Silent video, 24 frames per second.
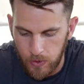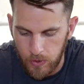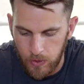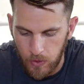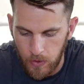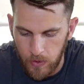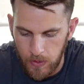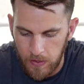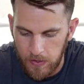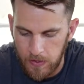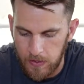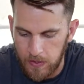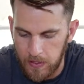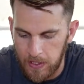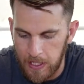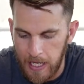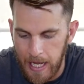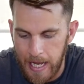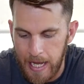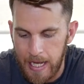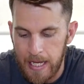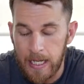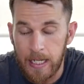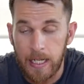So this is an
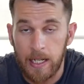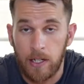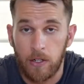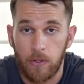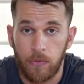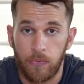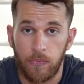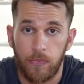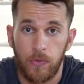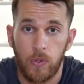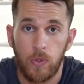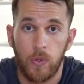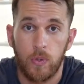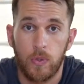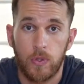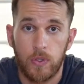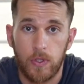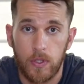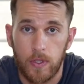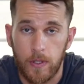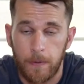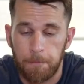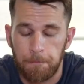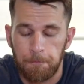ANL
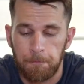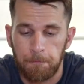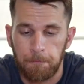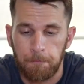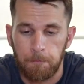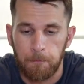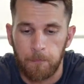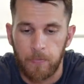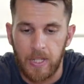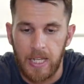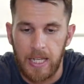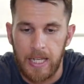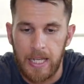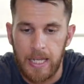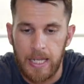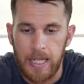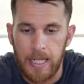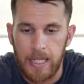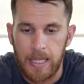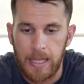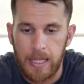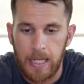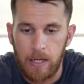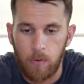fuse,
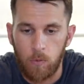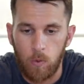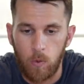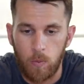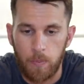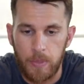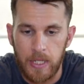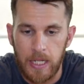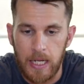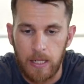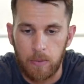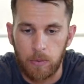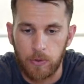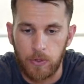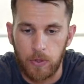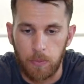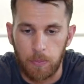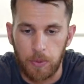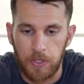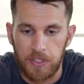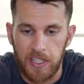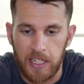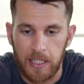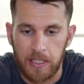and that will be able to
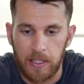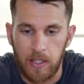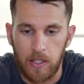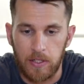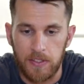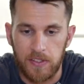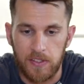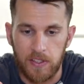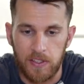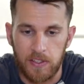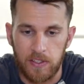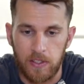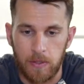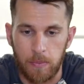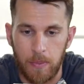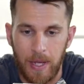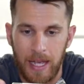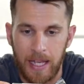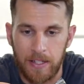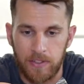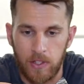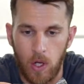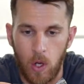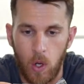protect that system
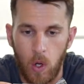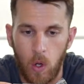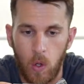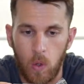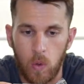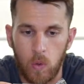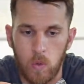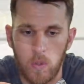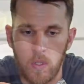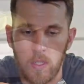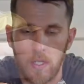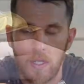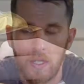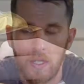as a whole.